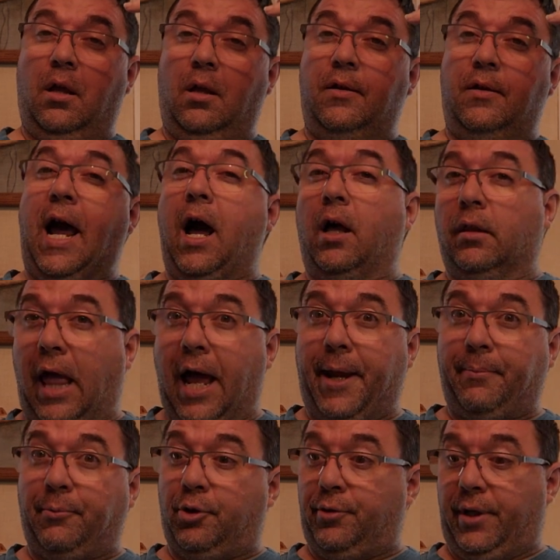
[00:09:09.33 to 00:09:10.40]
not a
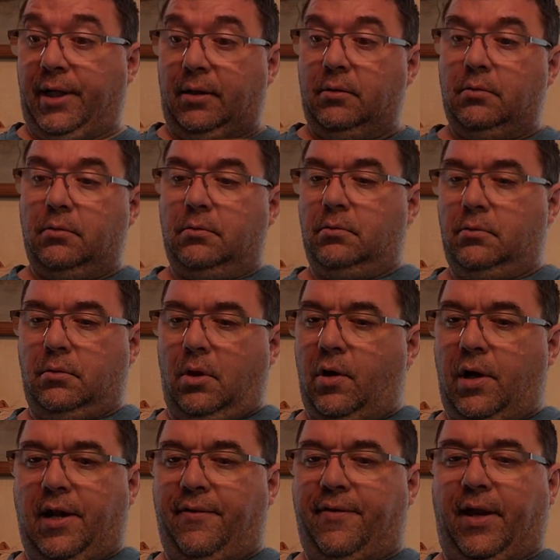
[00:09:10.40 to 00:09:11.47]
lime green or
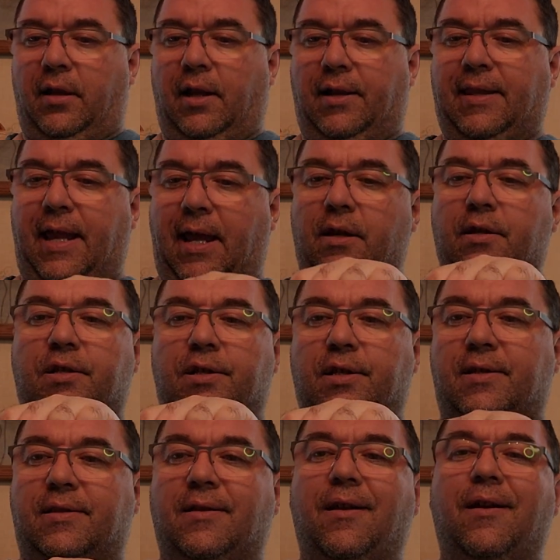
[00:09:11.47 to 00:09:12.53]
anything like that. It's
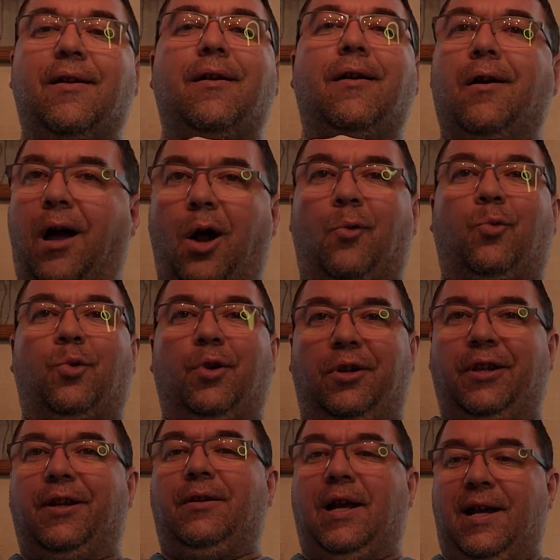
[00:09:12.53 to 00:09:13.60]
just a
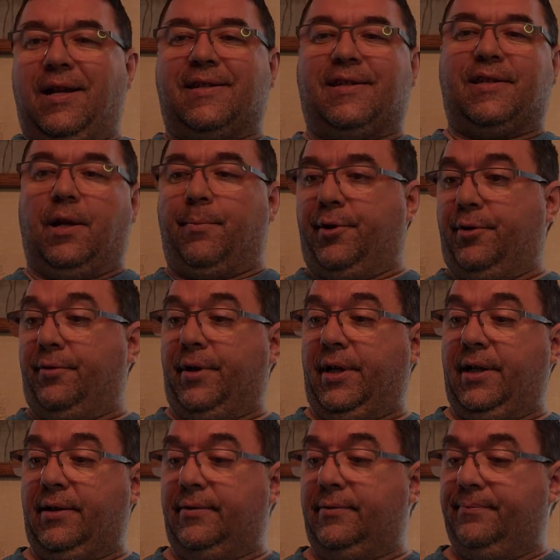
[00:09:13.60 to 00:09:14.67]
really nice summer green.